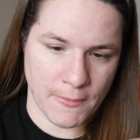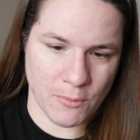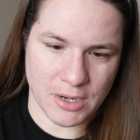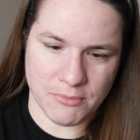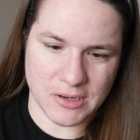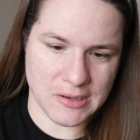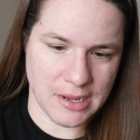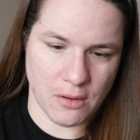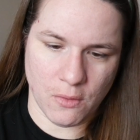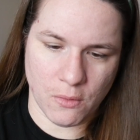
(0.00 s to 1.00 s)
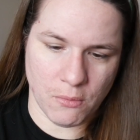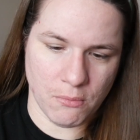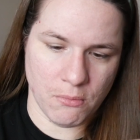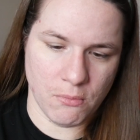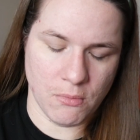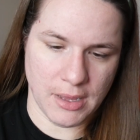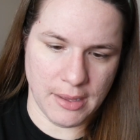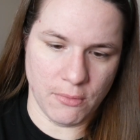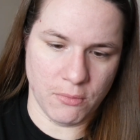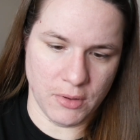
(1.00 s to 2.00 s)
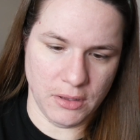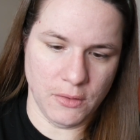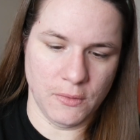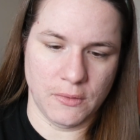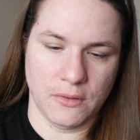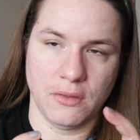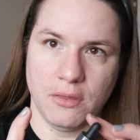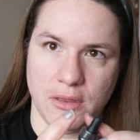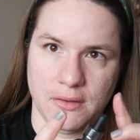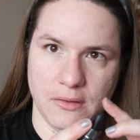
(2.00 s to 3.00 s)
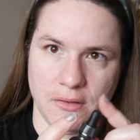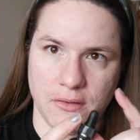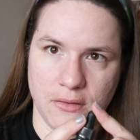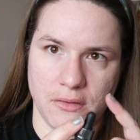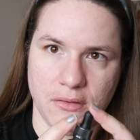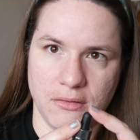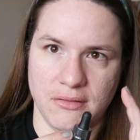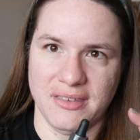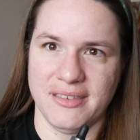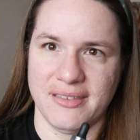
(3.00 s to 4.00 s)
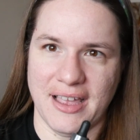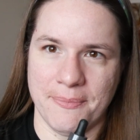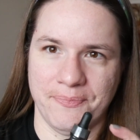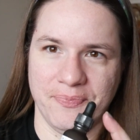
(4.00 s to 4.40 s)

I'm just at home, I will use this top.